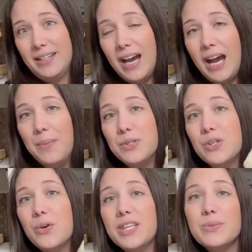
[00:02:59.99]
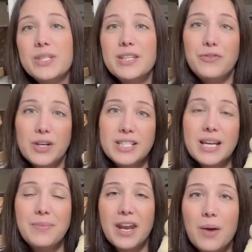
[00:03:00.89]
Um, so this was the first
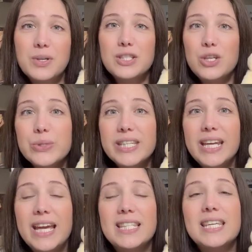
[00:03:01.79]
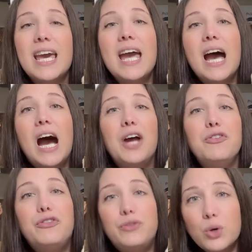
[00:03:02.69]
time was using it.
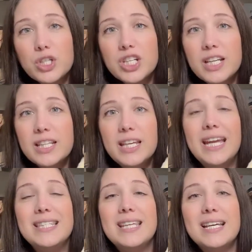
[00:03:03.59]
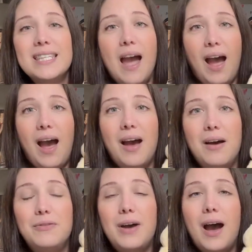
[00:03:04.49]
Unfortunately, it does
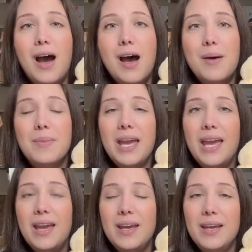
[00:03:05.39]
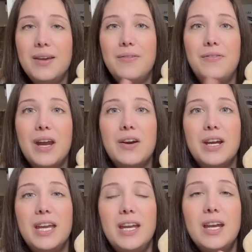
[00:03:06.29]
have um, a
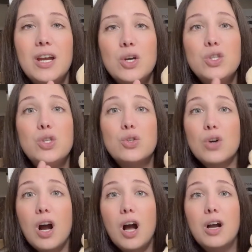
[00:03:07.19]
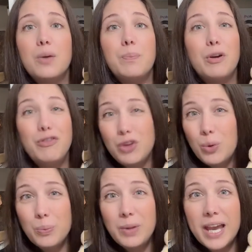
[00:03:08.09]
very strong
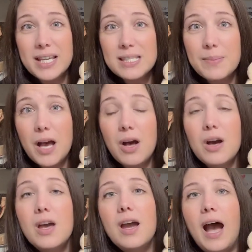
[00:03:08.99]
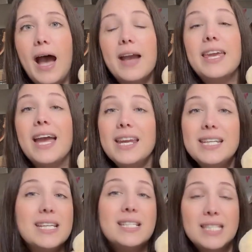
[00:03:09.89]
perfume like smell. Uh, Candy
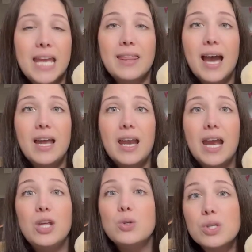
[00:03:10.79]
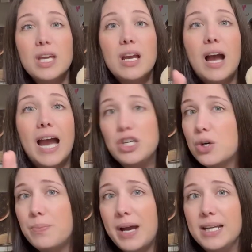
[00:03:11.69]
did say that, and usually I
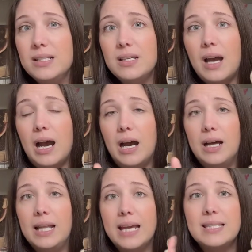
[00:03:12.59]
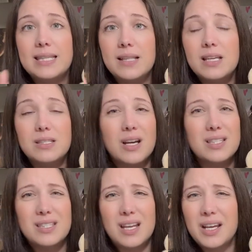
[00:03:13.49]
don't mind uh, like scent as long as
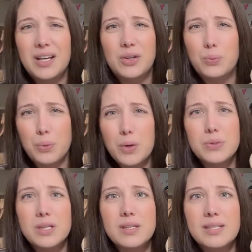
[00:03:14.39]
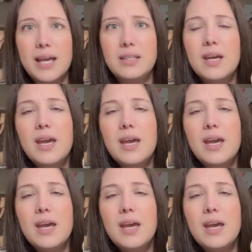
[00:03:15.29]
it's not like a gross scent.